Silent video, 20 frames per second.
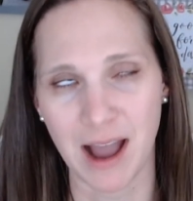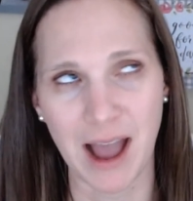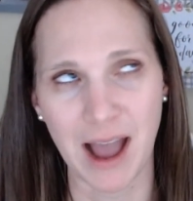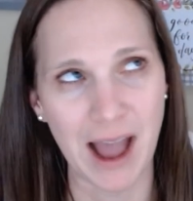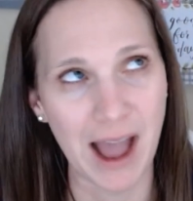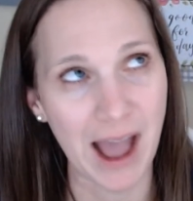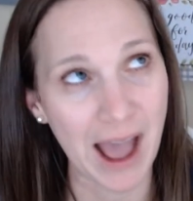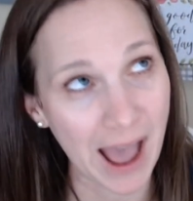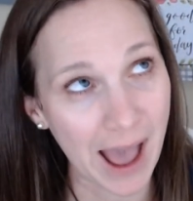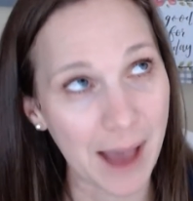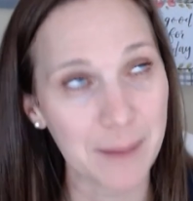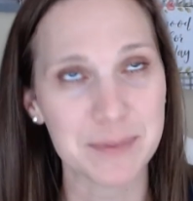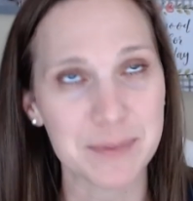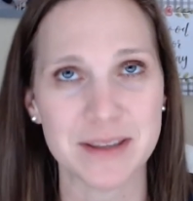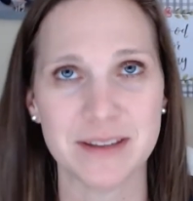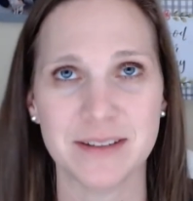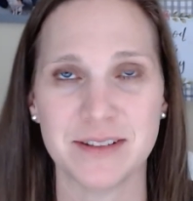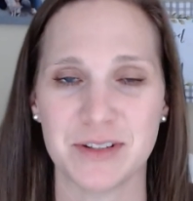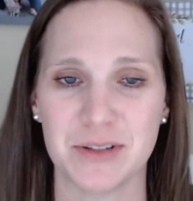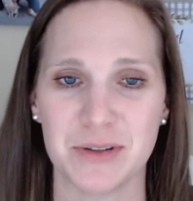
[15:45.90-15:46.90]

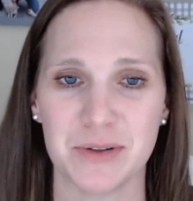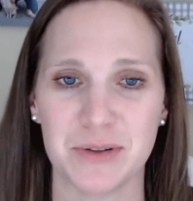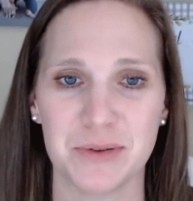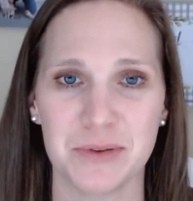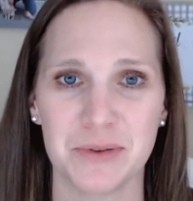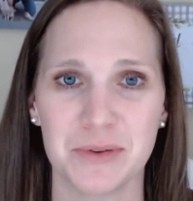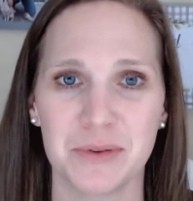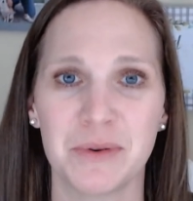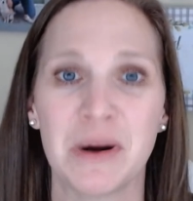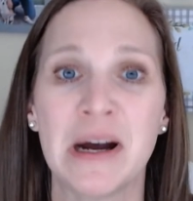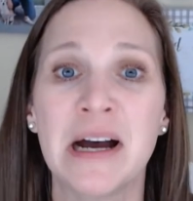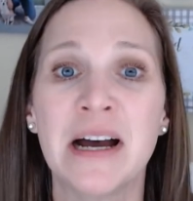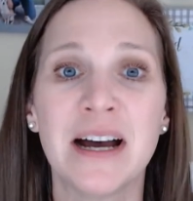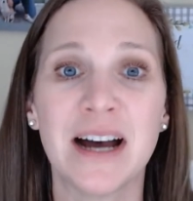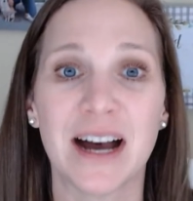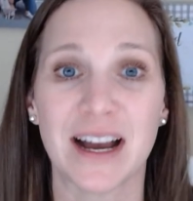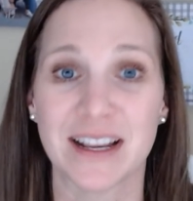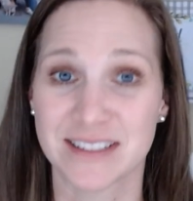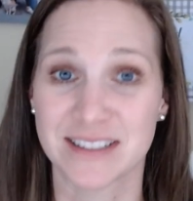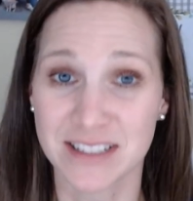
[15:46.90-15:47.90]
happy to
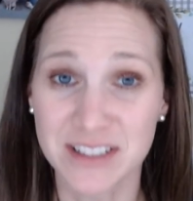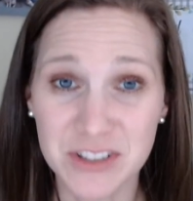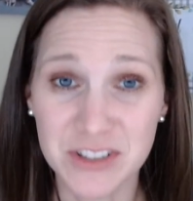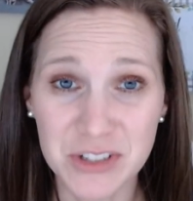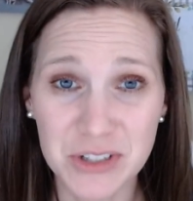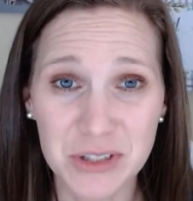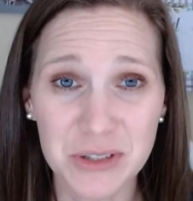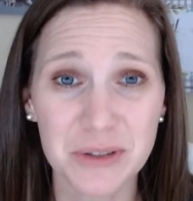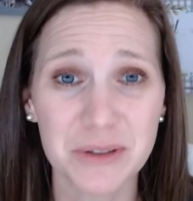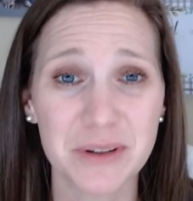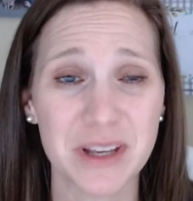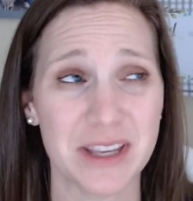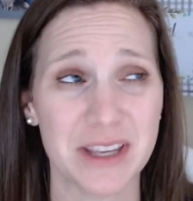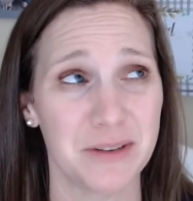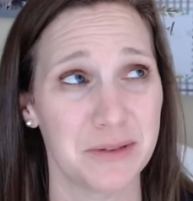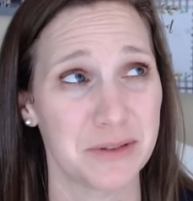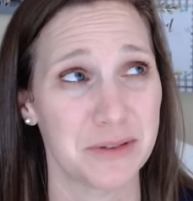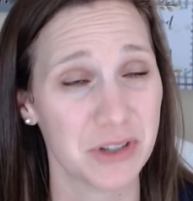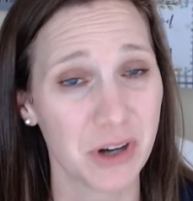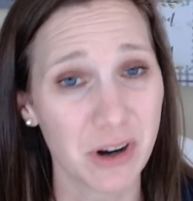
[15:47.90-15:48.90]
assist you, get you
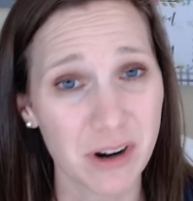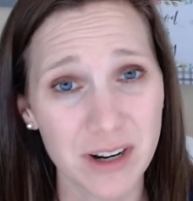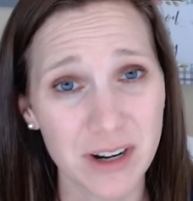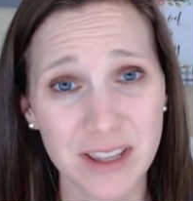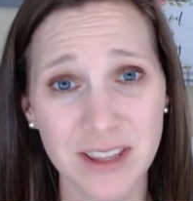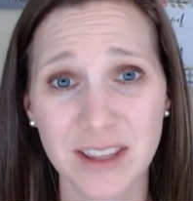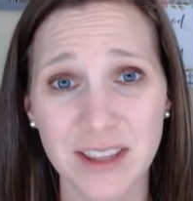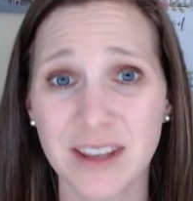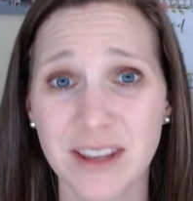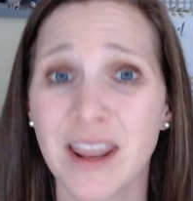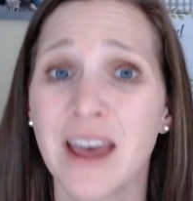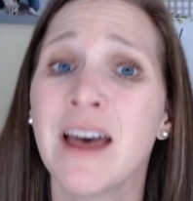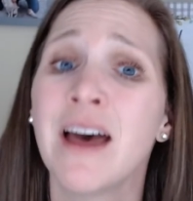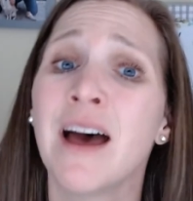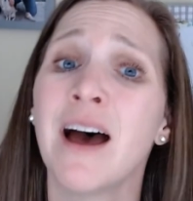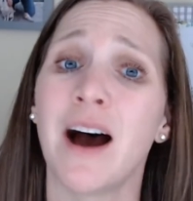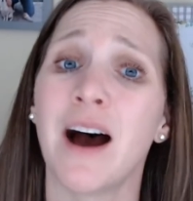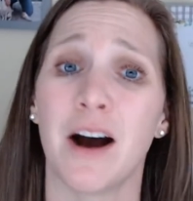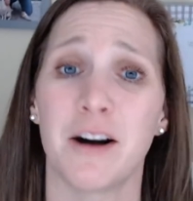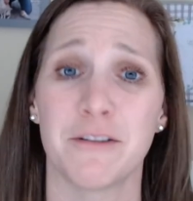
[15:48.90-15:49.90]
started,
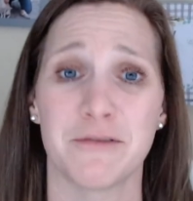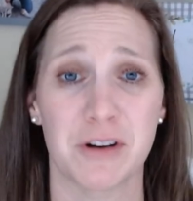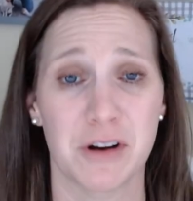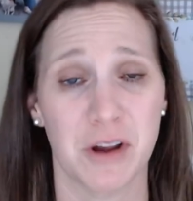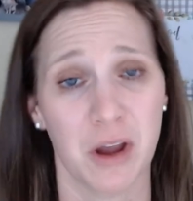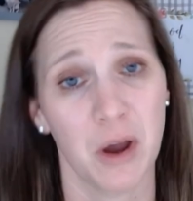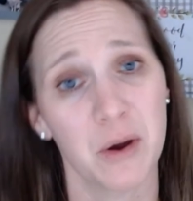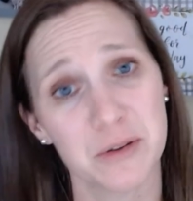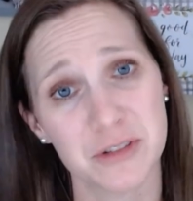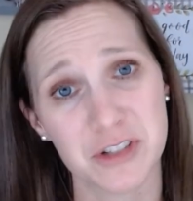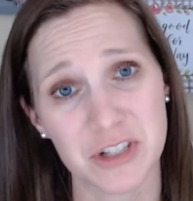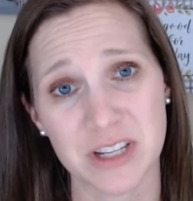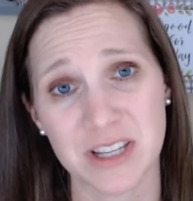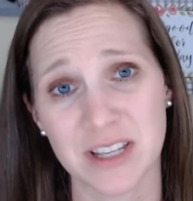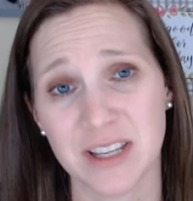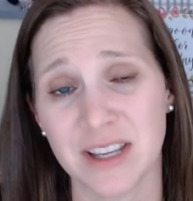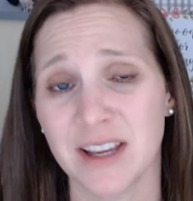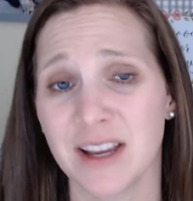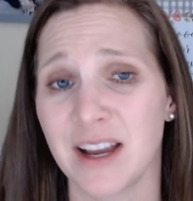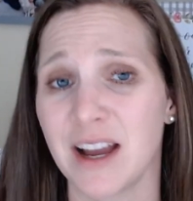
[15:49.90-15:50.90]
offer
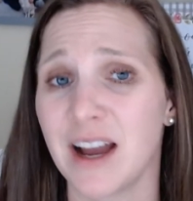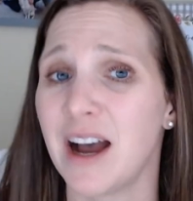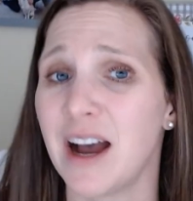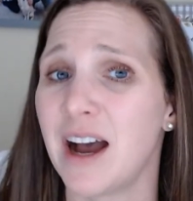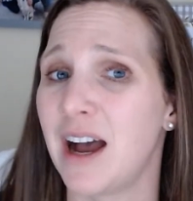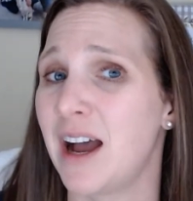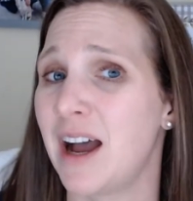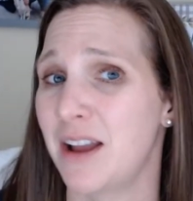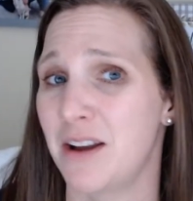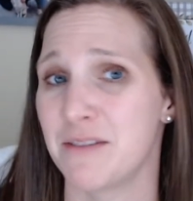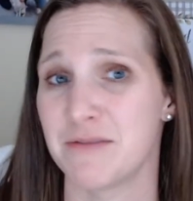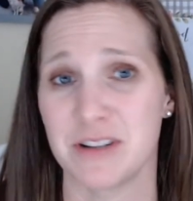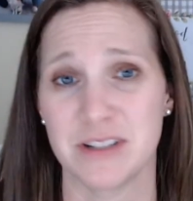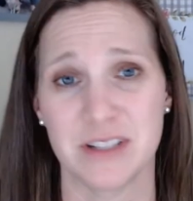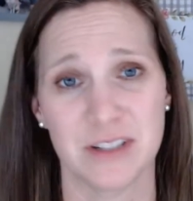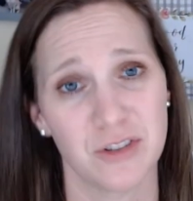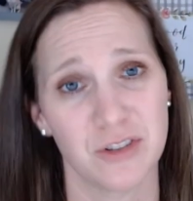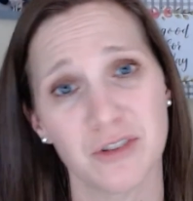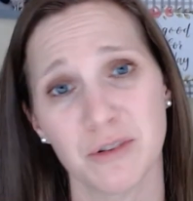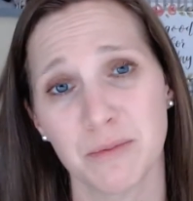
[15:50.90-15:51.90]
coaching. I offer
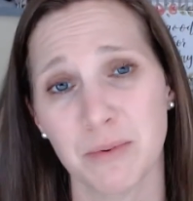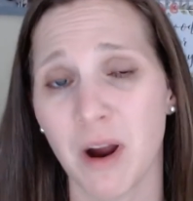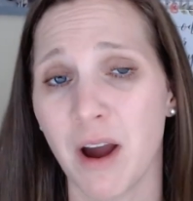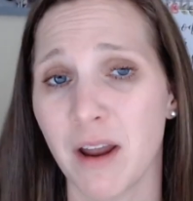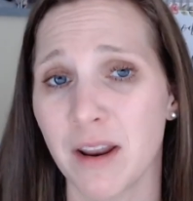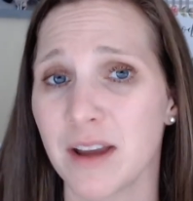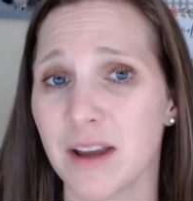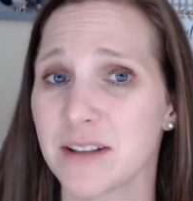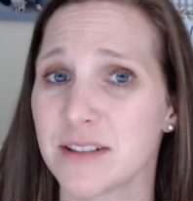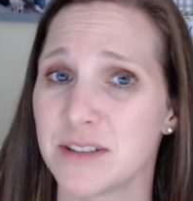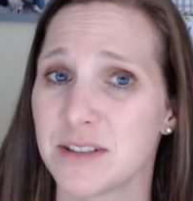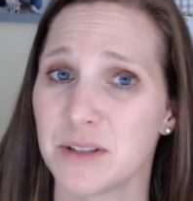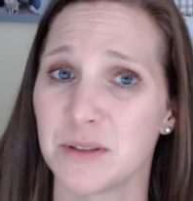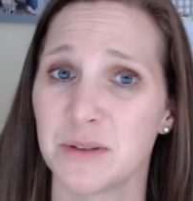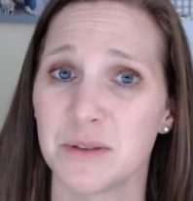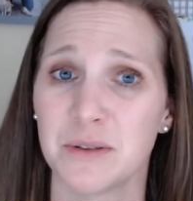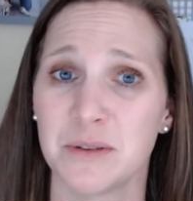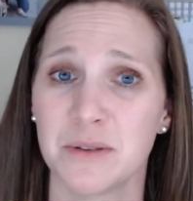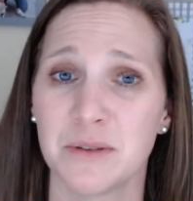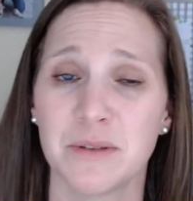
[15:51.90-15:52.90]
digital products
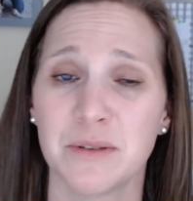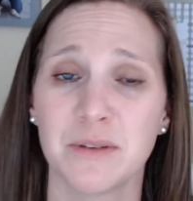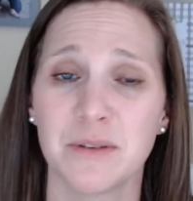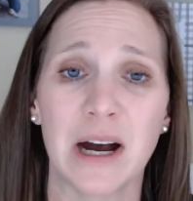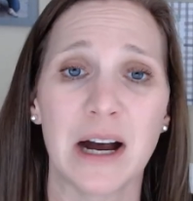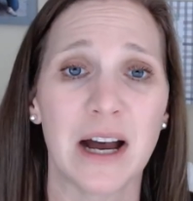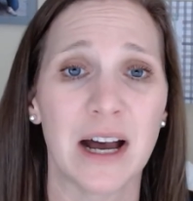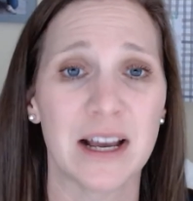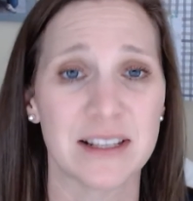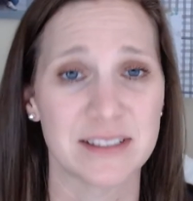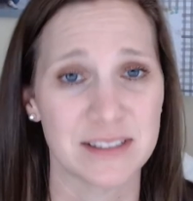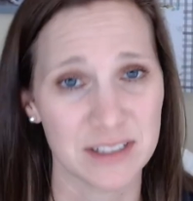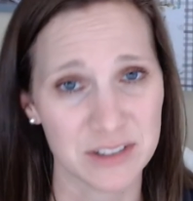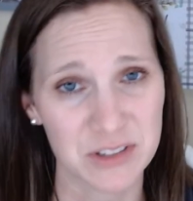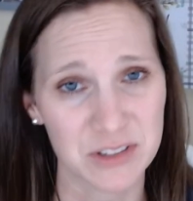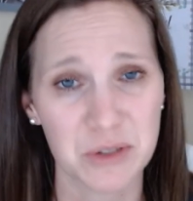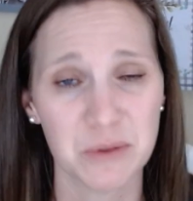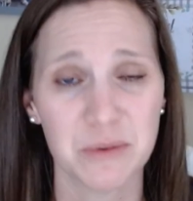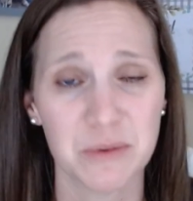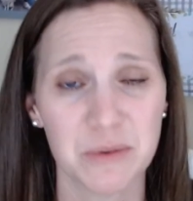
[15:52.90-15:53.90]
to
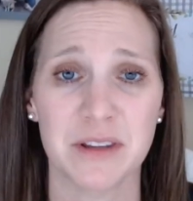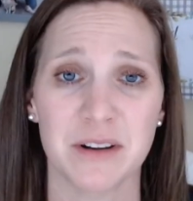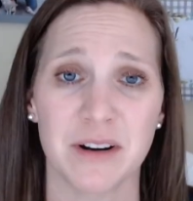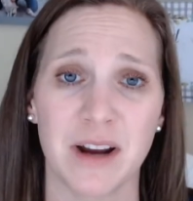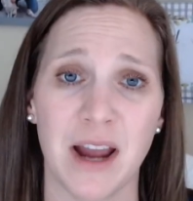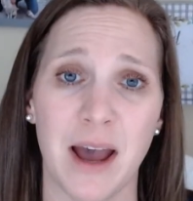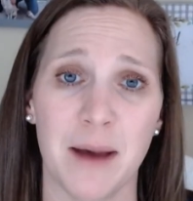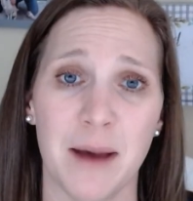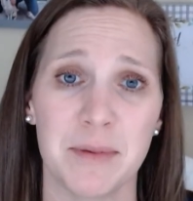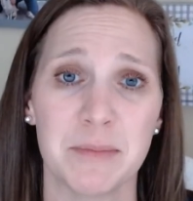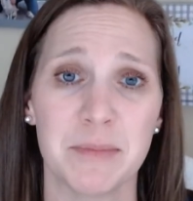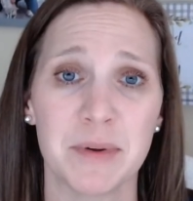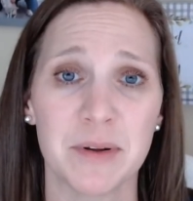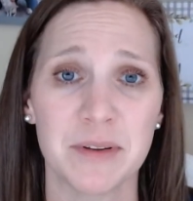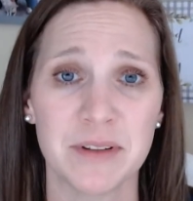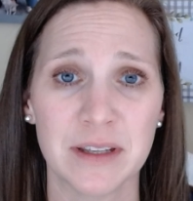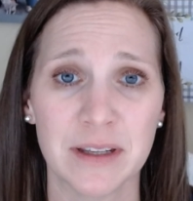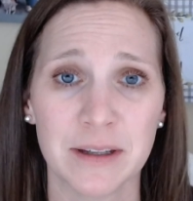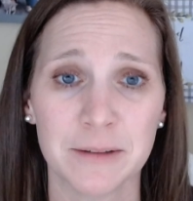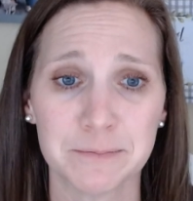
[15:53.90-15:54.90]
assist you with your habit
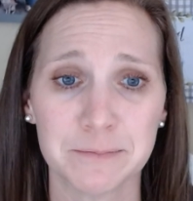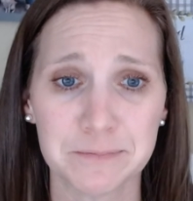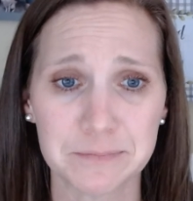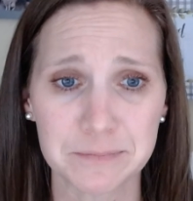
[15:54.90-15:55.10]
building.